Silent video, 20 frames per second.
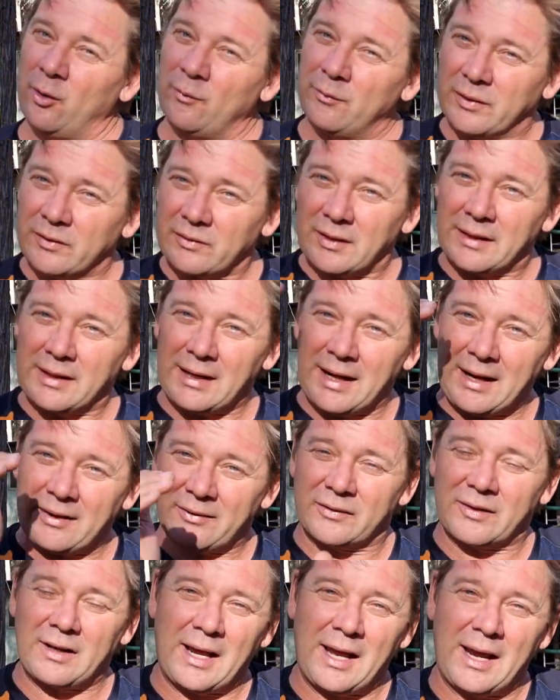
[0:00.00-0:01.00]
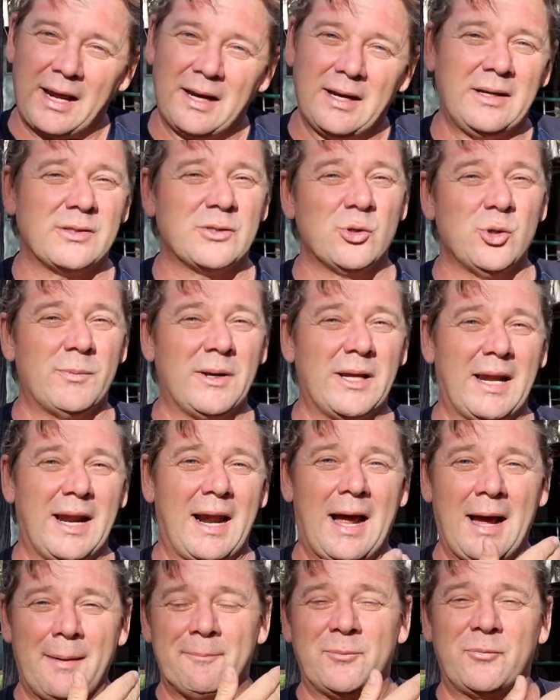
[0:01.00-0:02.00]
Obviously, Escalade is normally an
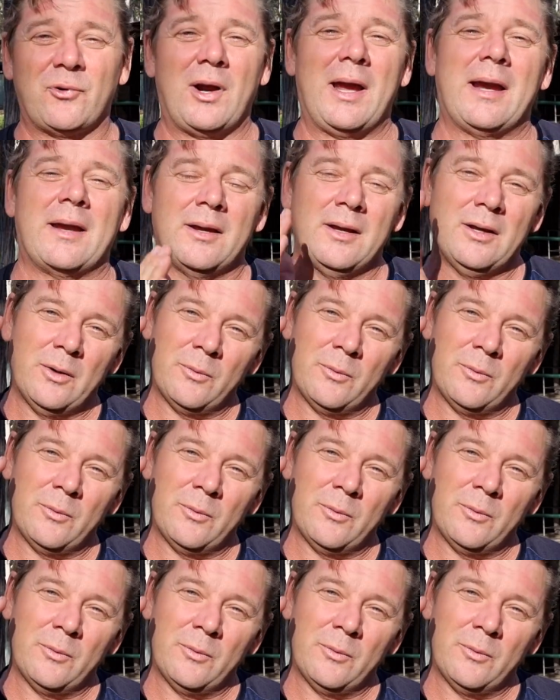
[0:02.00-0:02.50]
up track.